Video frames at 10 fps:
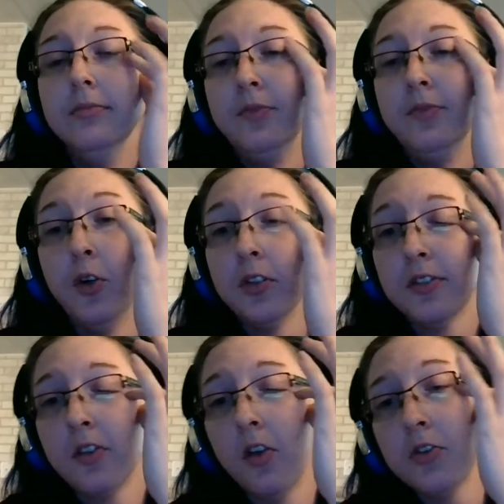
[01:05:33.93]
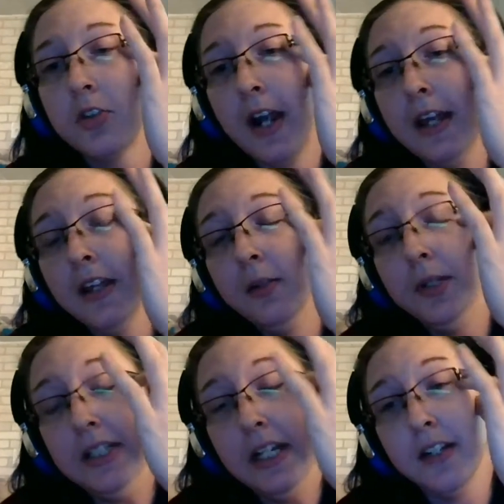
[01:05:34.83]
Full disclosure, Haley, we
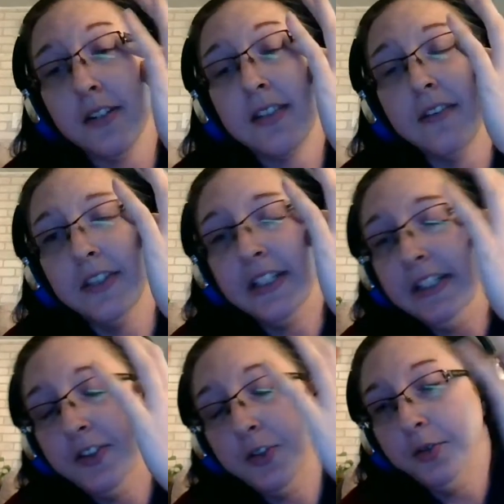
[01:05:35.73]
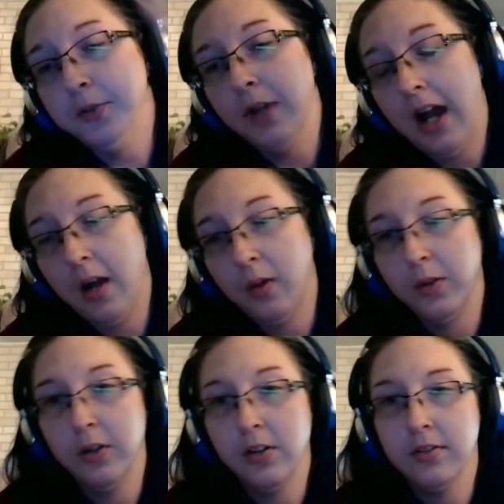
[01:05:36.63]
did a
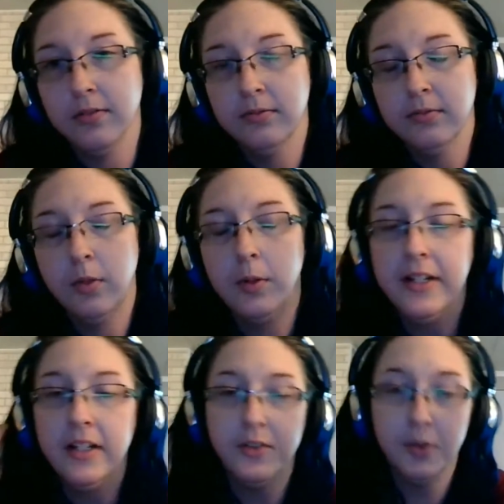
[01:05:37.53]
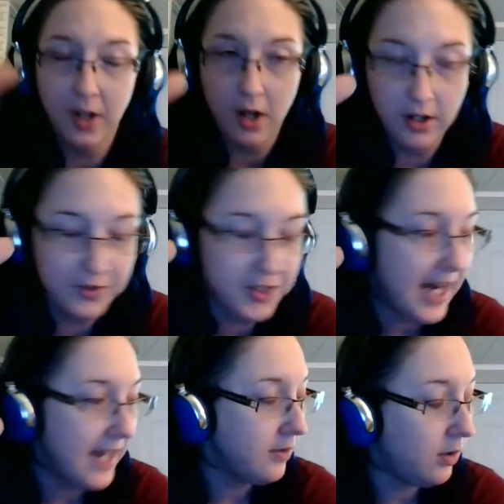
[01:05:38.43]
72-hour. Well, we didn't do it on
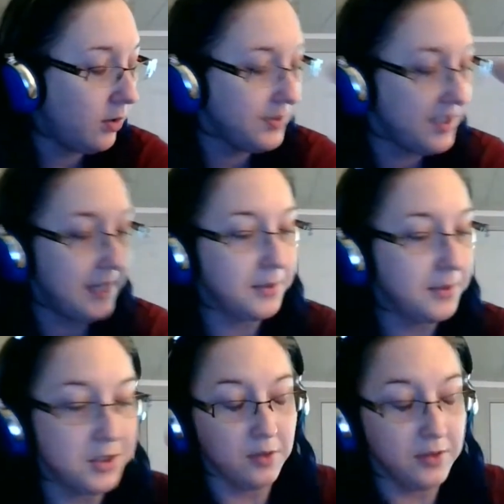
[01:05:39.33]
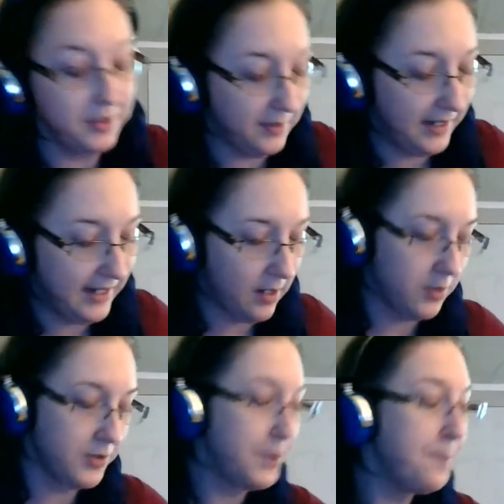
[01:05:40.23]
chat the whole time because you can only do 8
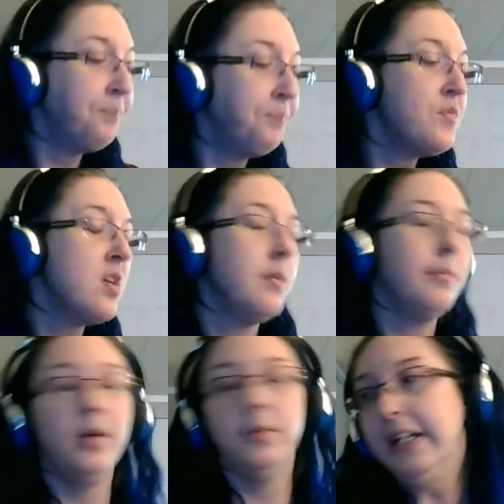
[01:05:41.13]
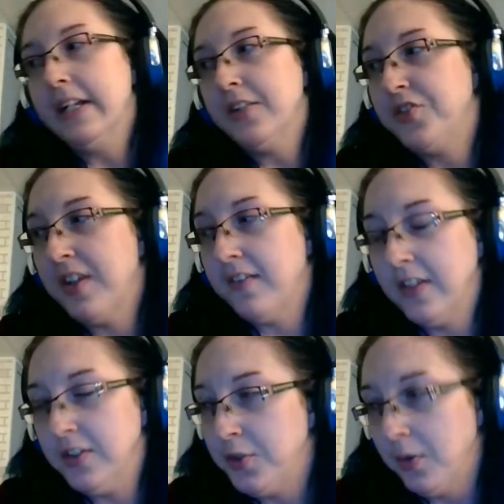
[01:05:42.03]
hours. But we did a
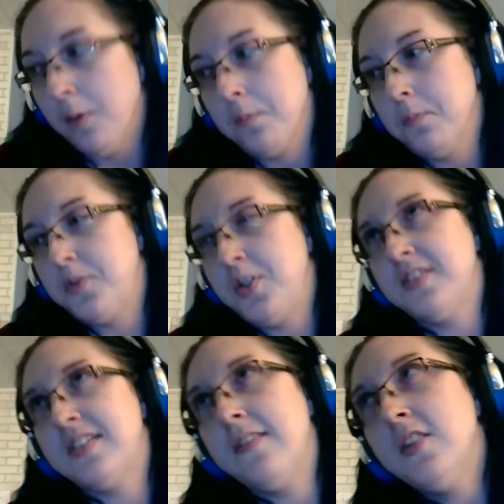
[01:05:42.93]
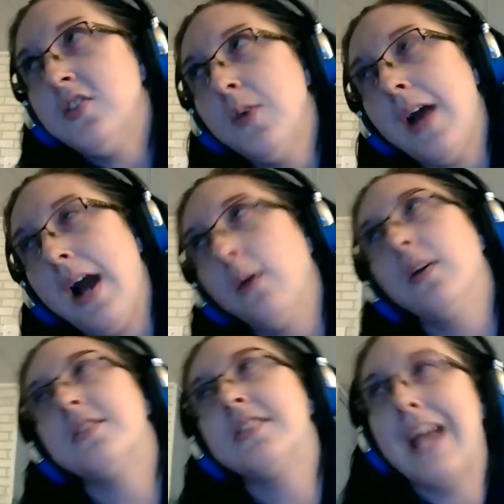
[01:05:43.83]

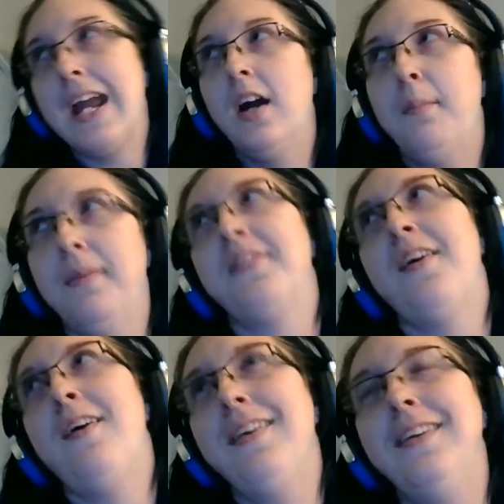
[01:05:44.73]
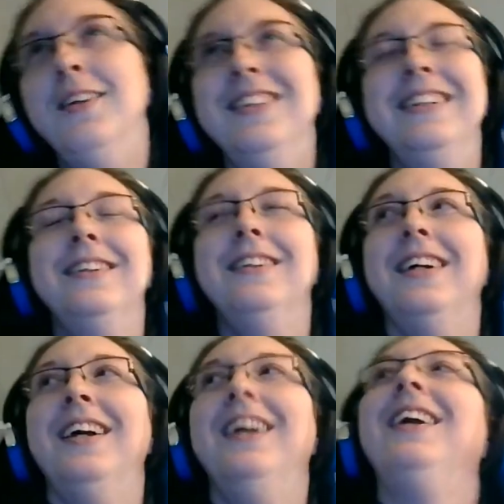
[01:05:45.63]
72-hour stay up-a-thon
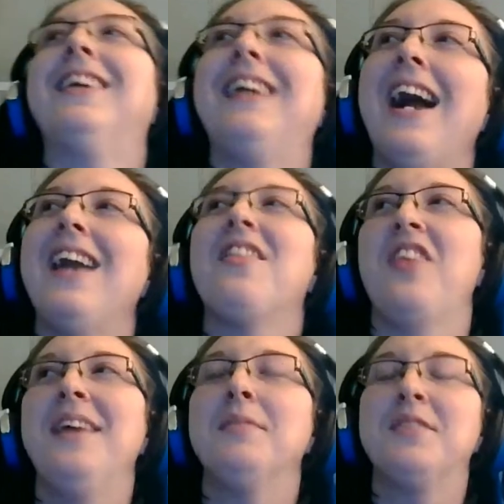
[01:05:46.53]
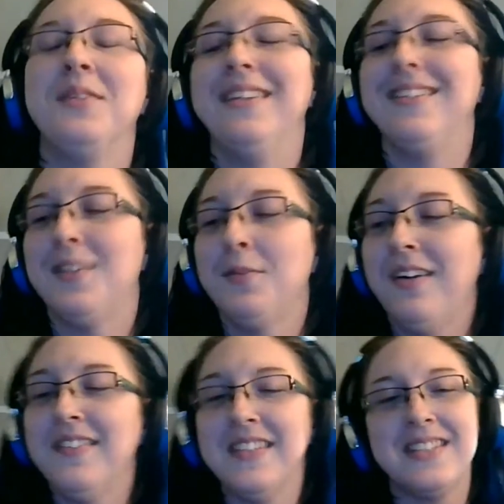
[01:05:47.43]
kind of thing between the two
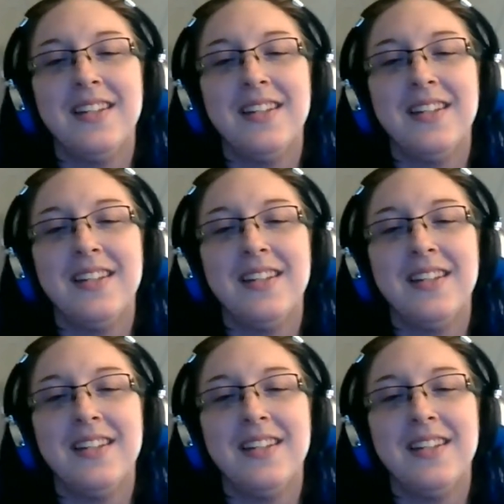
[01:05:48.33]
of us,